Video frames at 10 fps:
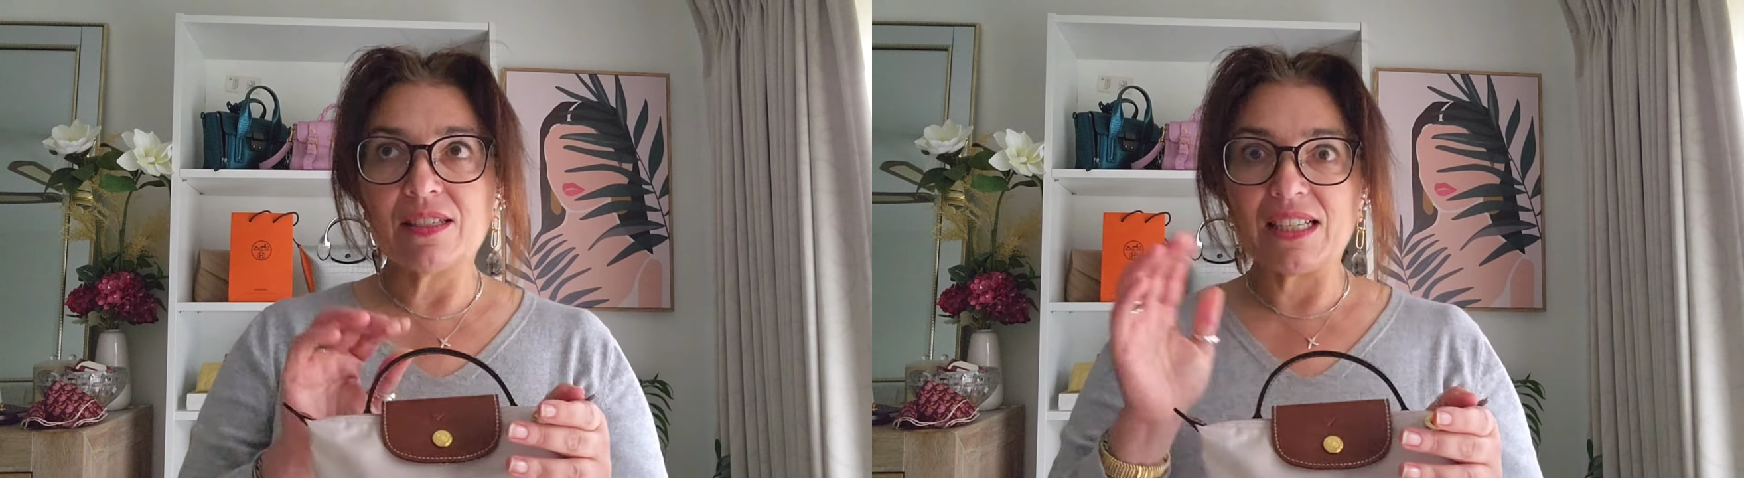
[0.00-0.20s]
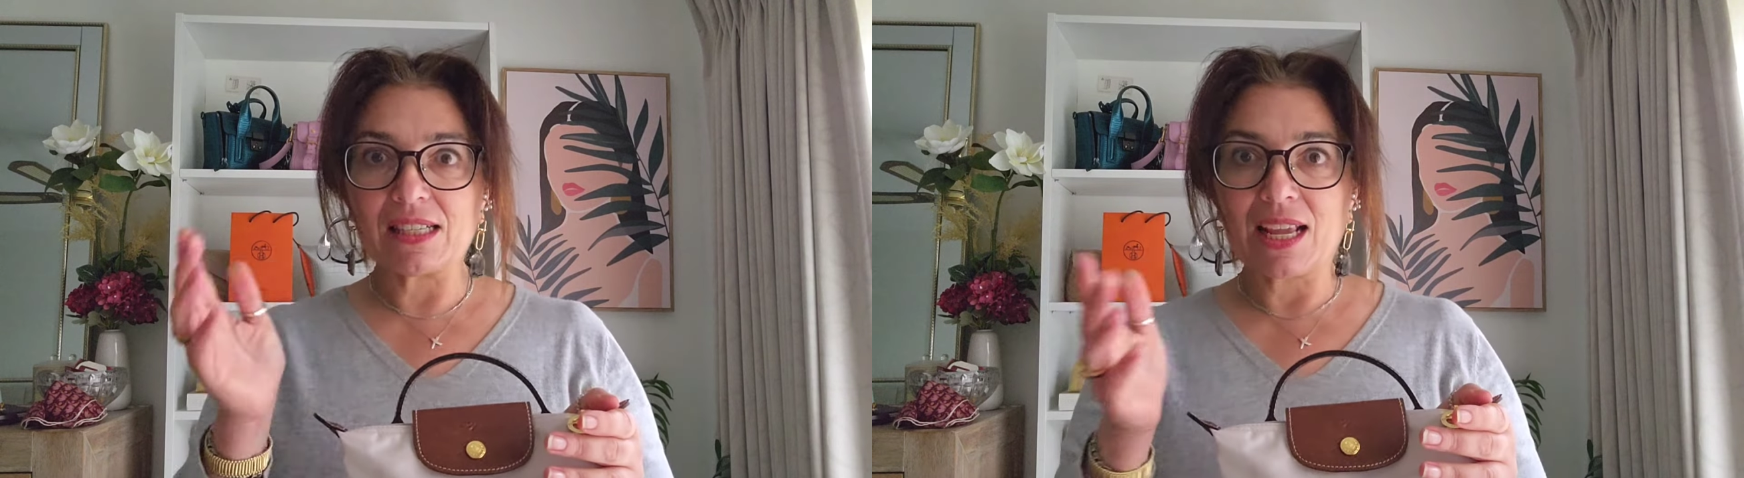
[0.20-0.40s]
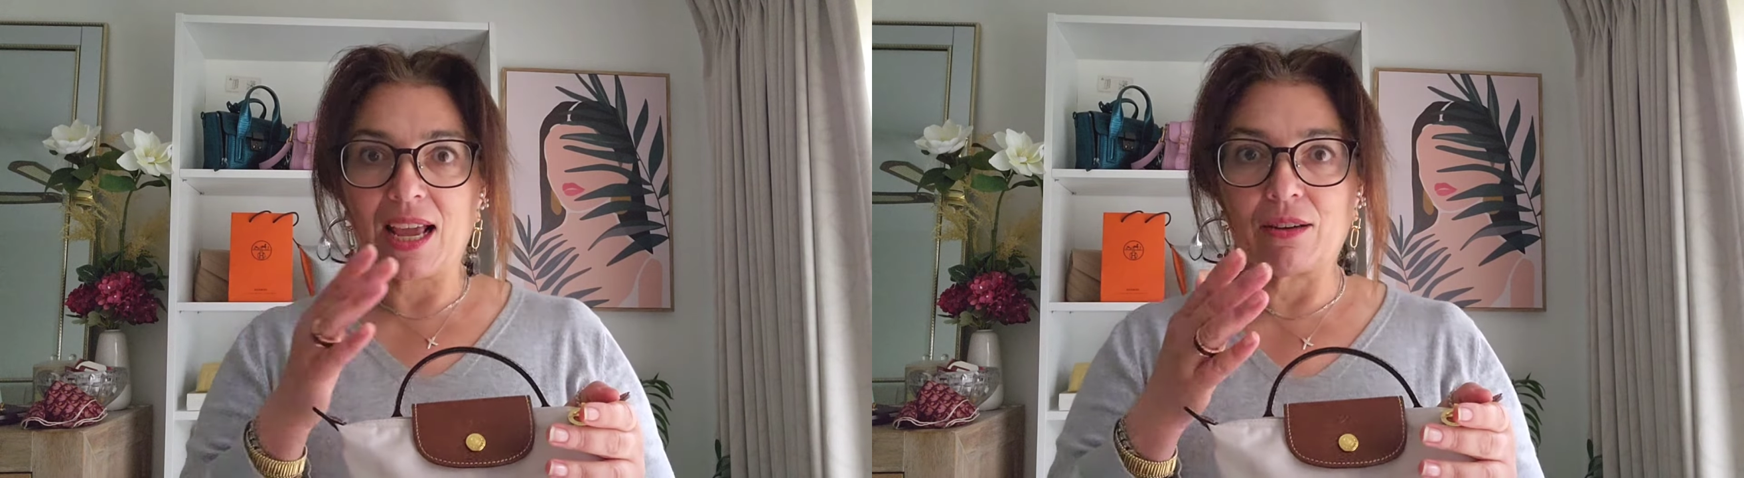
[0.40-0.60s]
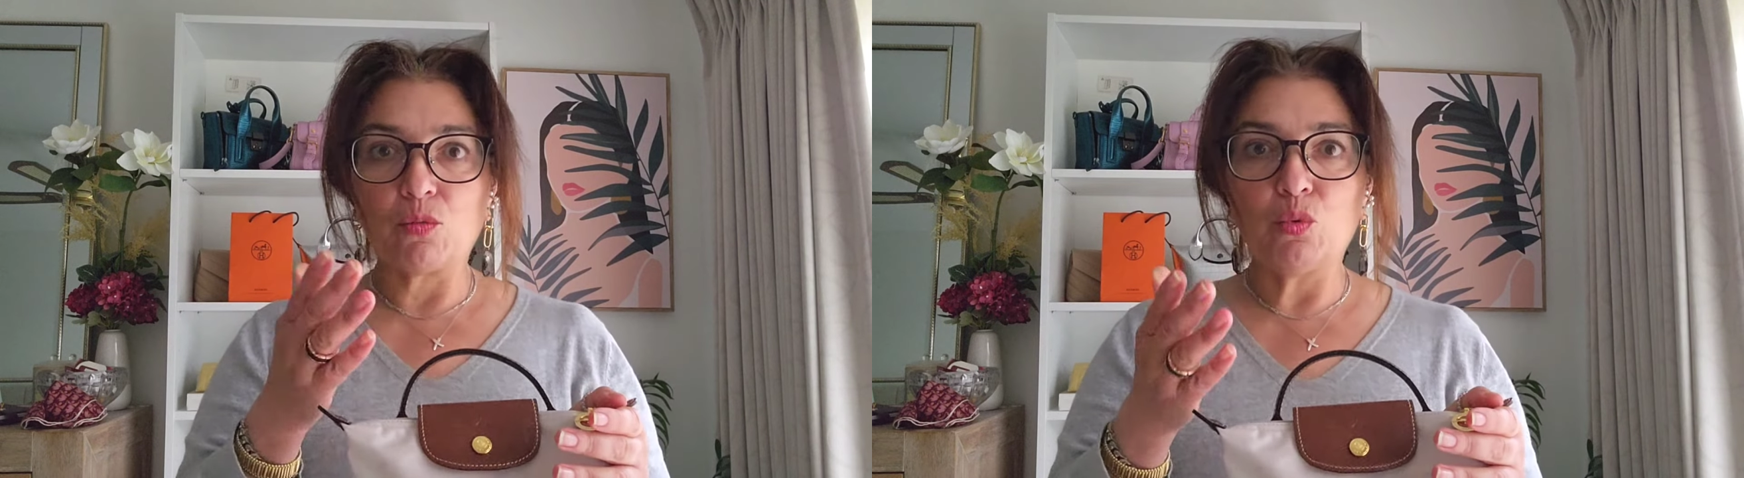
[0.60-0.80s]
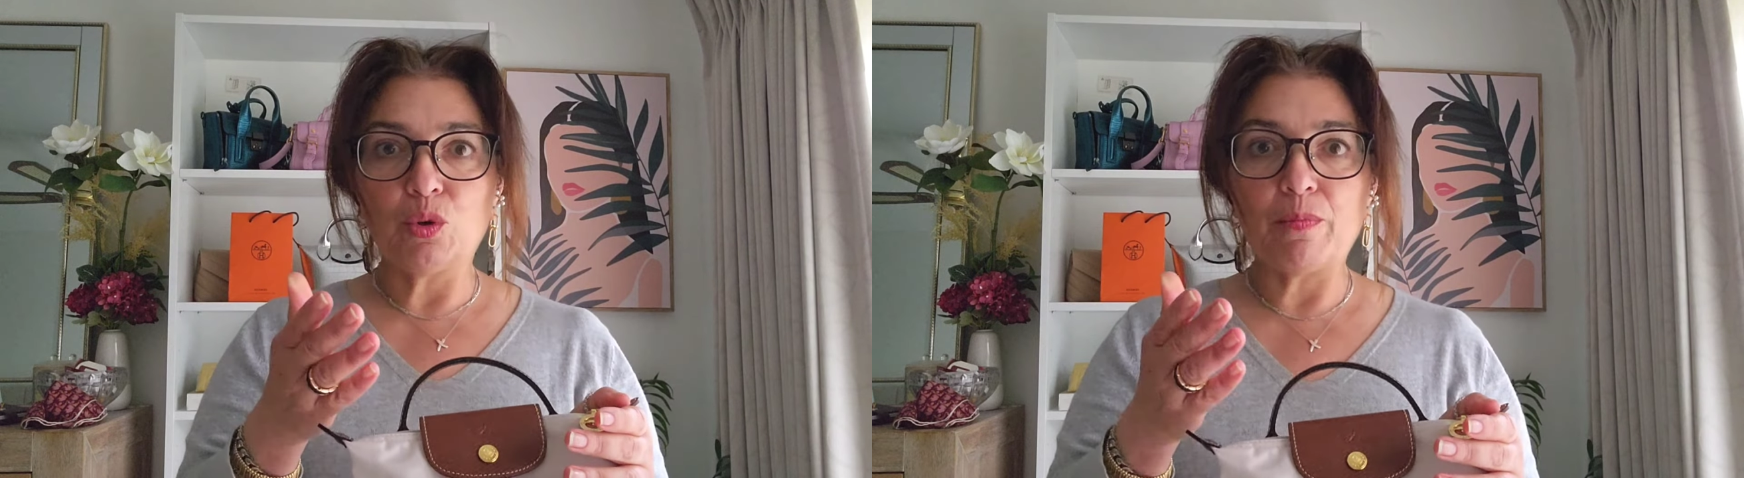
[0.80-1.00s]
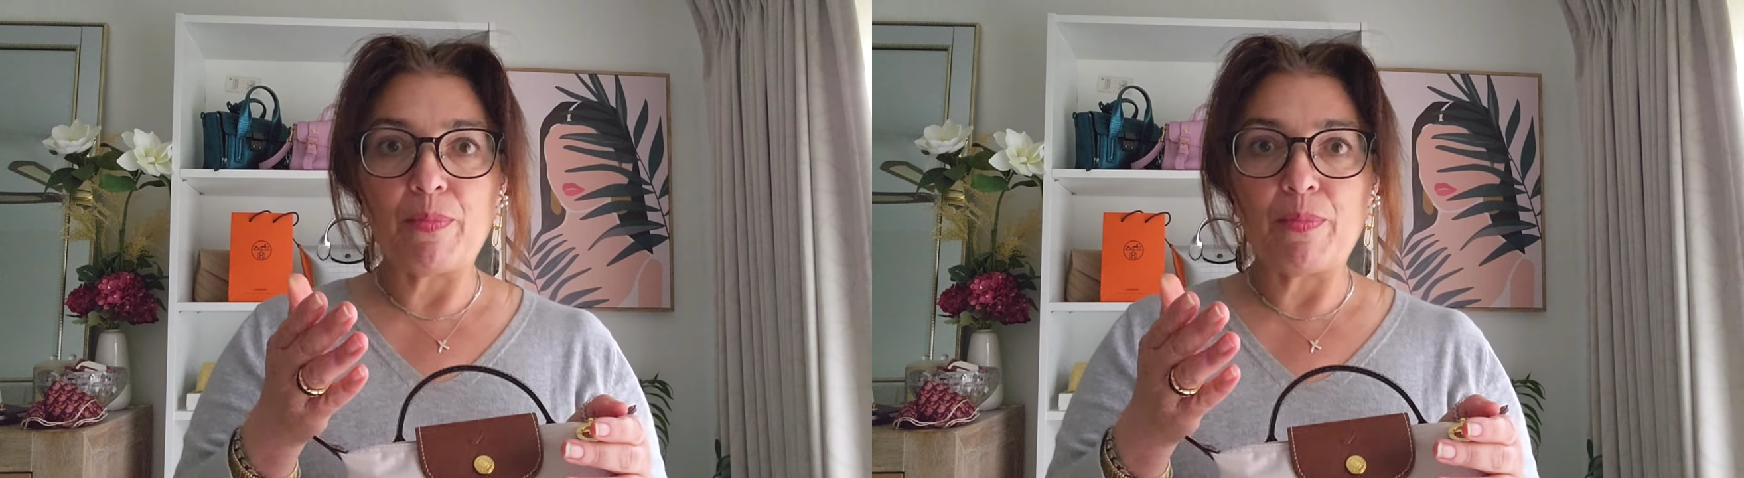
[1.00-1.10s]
discount will